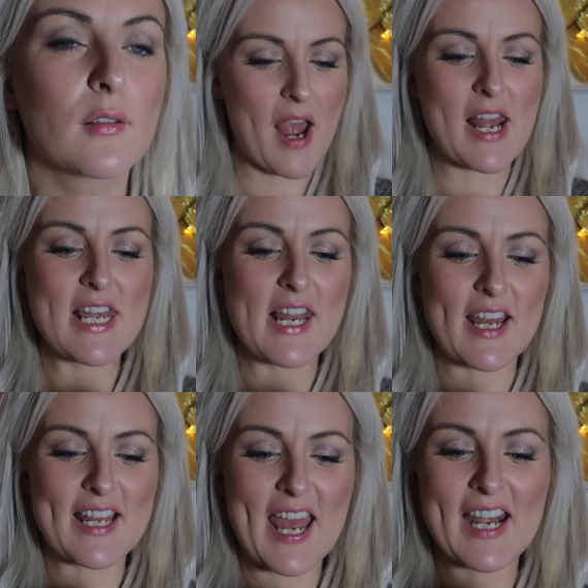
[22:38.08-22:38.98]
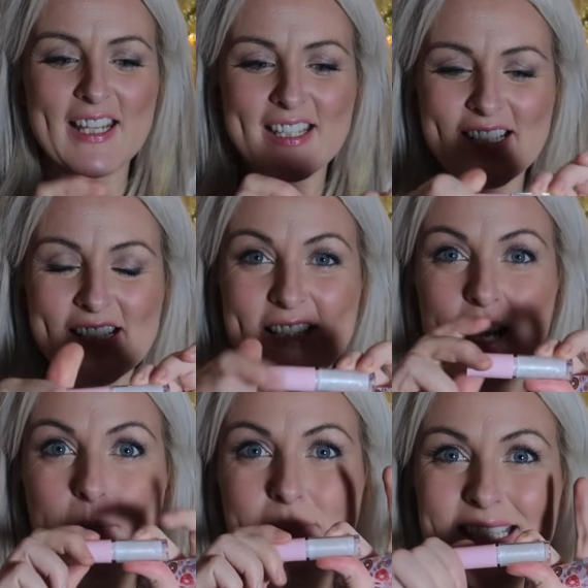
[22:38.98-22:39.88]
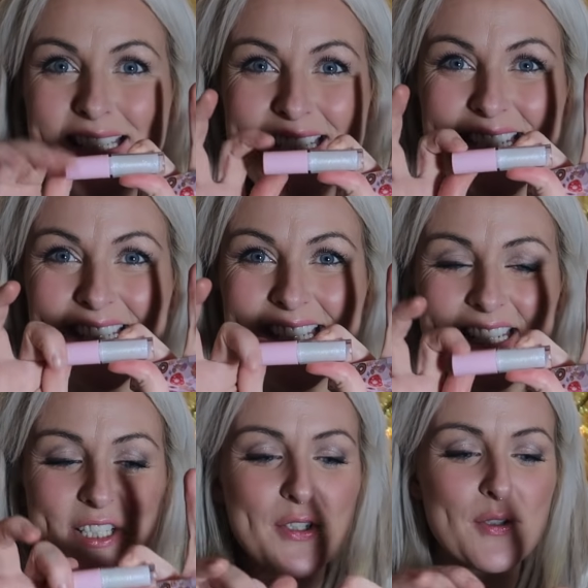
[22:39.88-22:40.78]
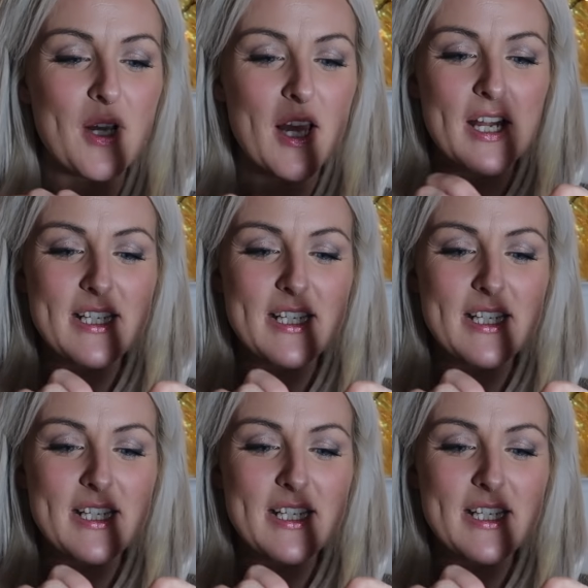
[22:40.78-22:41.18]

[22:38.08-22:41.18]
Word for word: I like anything that comes in dinky little,